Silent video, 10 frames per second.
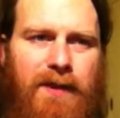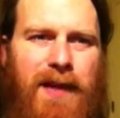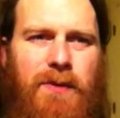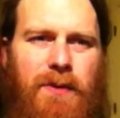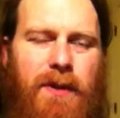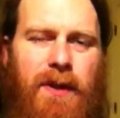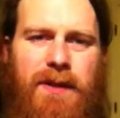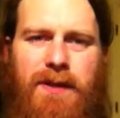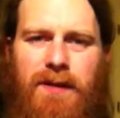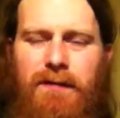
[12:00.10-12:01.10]
Taste was good. It
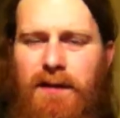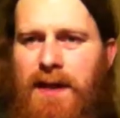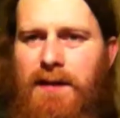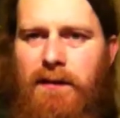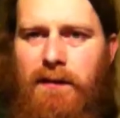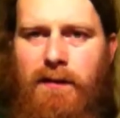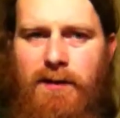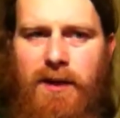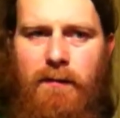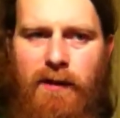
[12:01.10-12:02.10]
just tasted a little
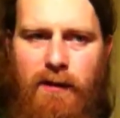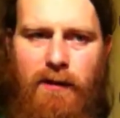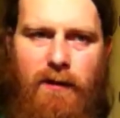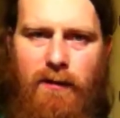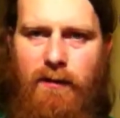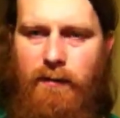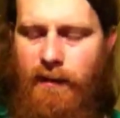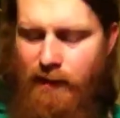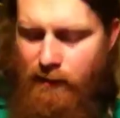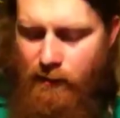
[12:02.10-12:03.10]
cheap, little low, little
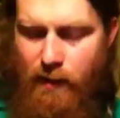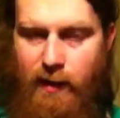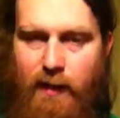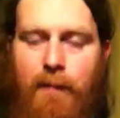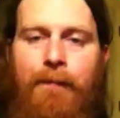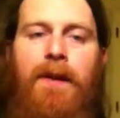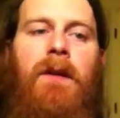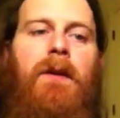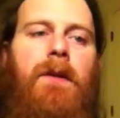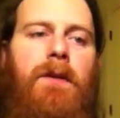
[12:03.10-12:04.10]
bit low quality.
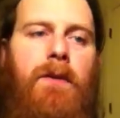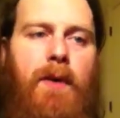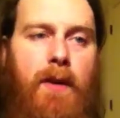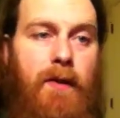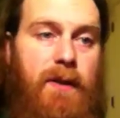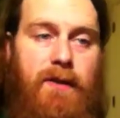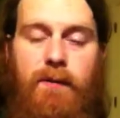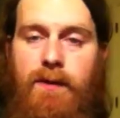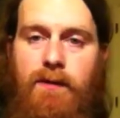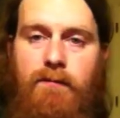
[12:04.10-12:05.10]
The
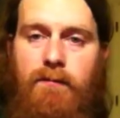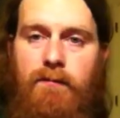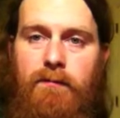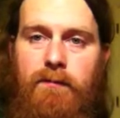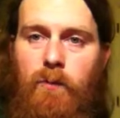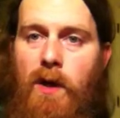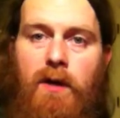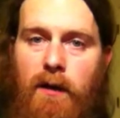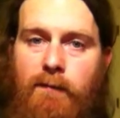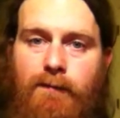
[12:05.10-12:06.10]
crackeriness was
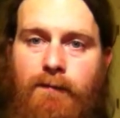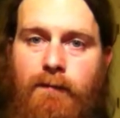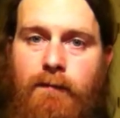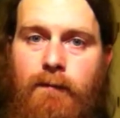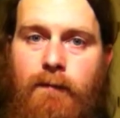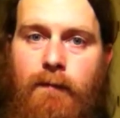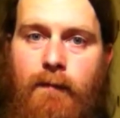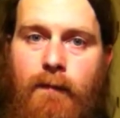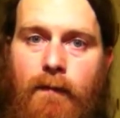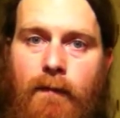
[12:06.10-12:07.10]
welcome,
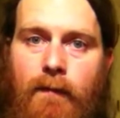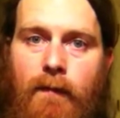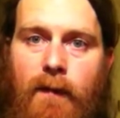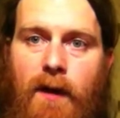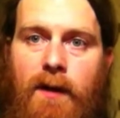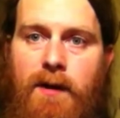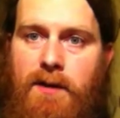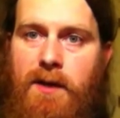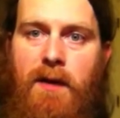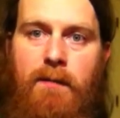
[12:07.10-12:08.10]
it
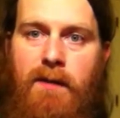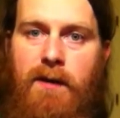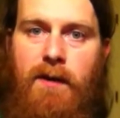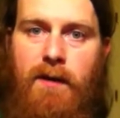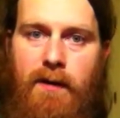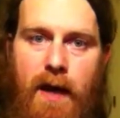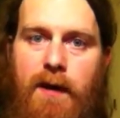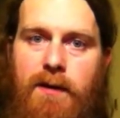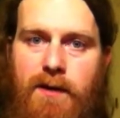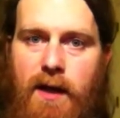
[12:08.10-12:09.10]
didn't seem during
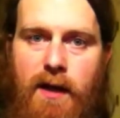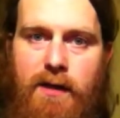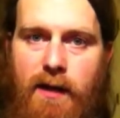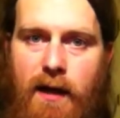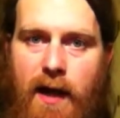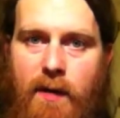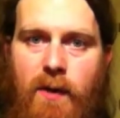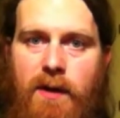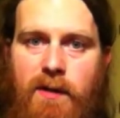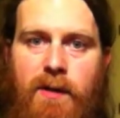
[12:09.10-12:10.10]
that exchange that I had
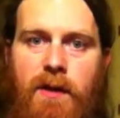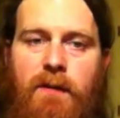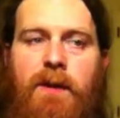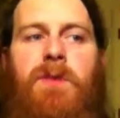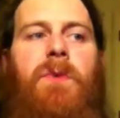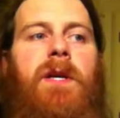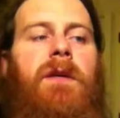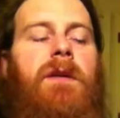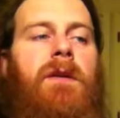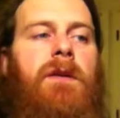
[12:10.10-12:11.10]
with it to be overly
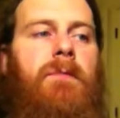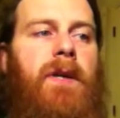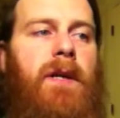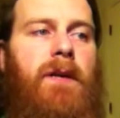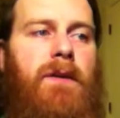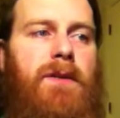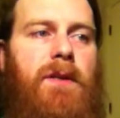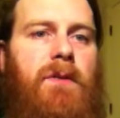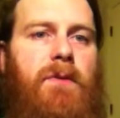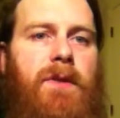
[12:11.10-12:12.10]
sweet, but it
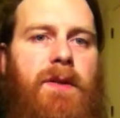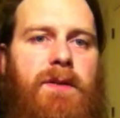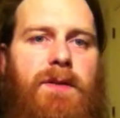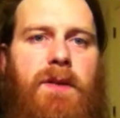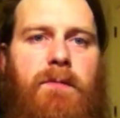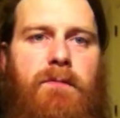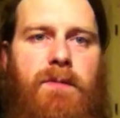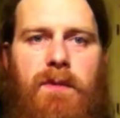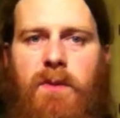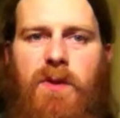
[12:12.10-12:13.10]
also didn't seem,
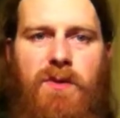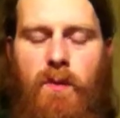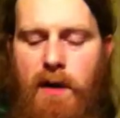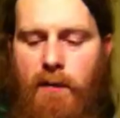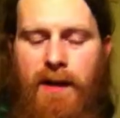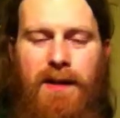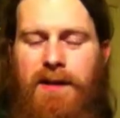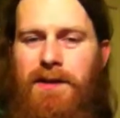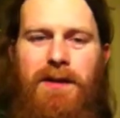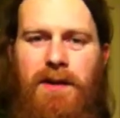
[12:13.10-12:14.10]
it wasn't wowing me. And
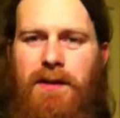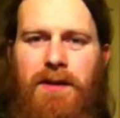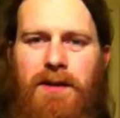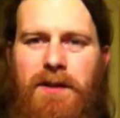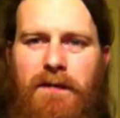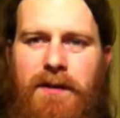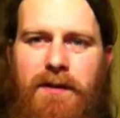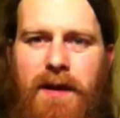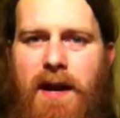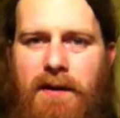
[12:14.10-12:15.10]
then the center, it just
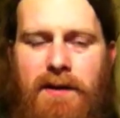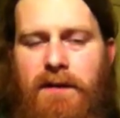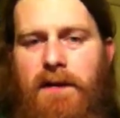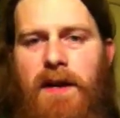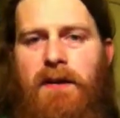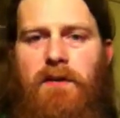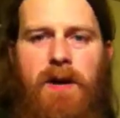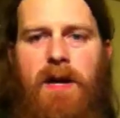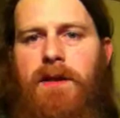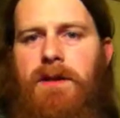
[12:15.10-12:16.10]
fizzled down. It just faded
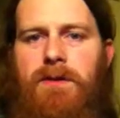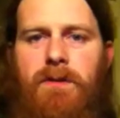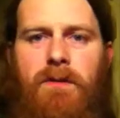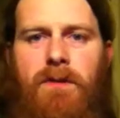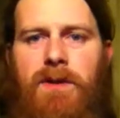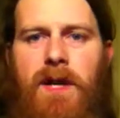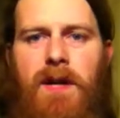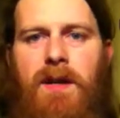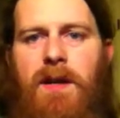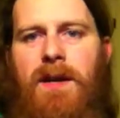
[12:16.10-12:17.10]
away. It just sort of was
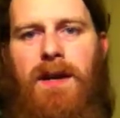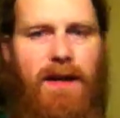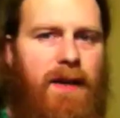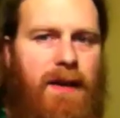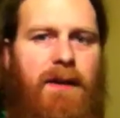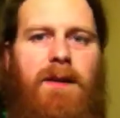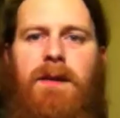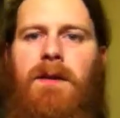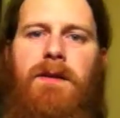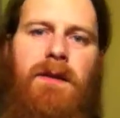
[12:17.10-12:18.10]
like, eh.
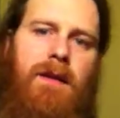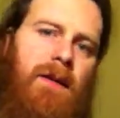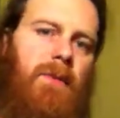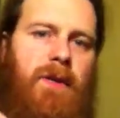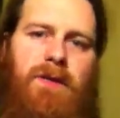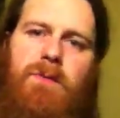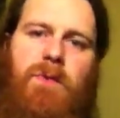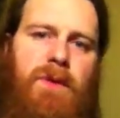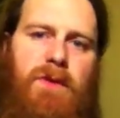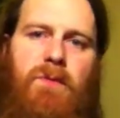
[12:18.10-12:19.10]
And then it got worse and
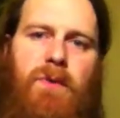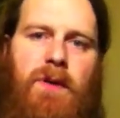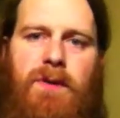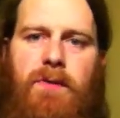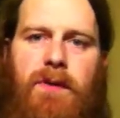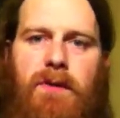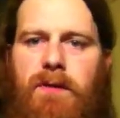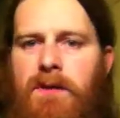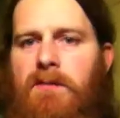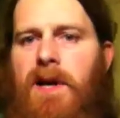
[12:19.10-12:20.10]
worse and worse with a
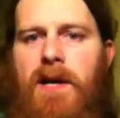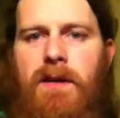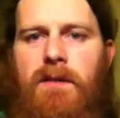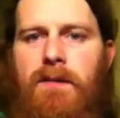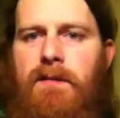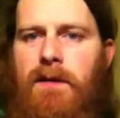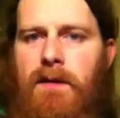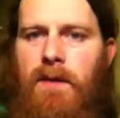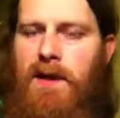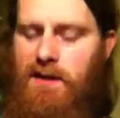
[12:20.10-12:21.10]
little spike of
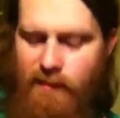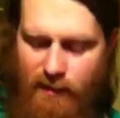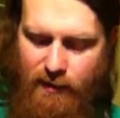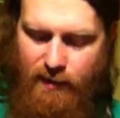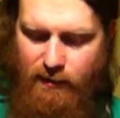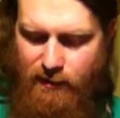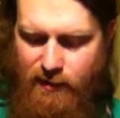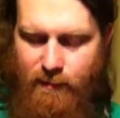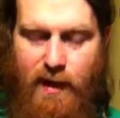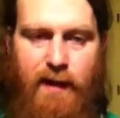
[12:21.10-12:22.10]
uh, possibility, a little
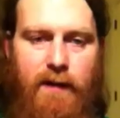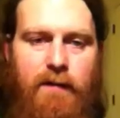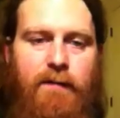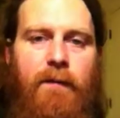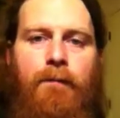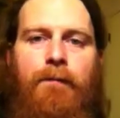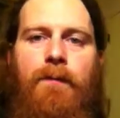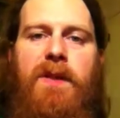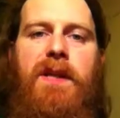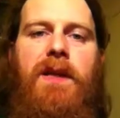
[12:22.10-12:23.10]
spike of
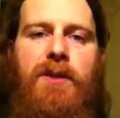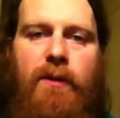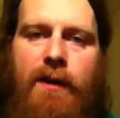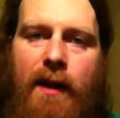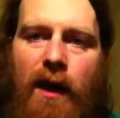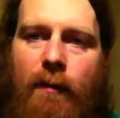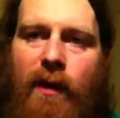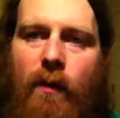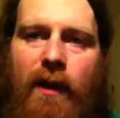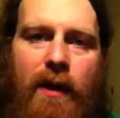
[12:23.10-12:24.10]
potential in there.
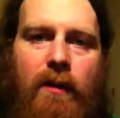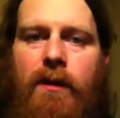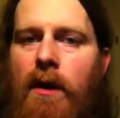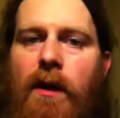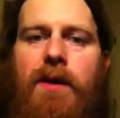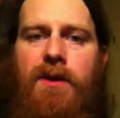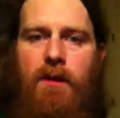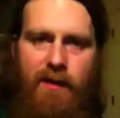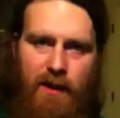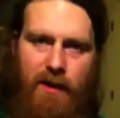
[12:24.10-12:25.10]
But we don't nourish
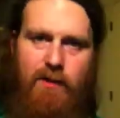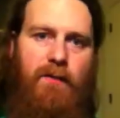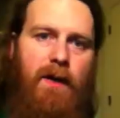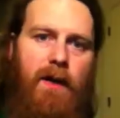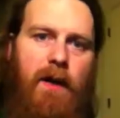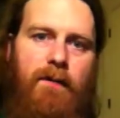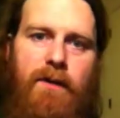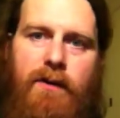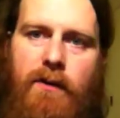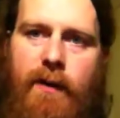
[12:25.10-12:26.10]
our potential very
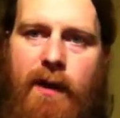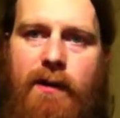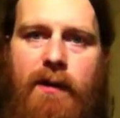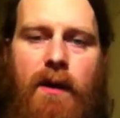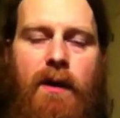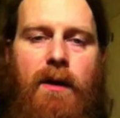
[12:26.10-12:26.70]
often, do we? It's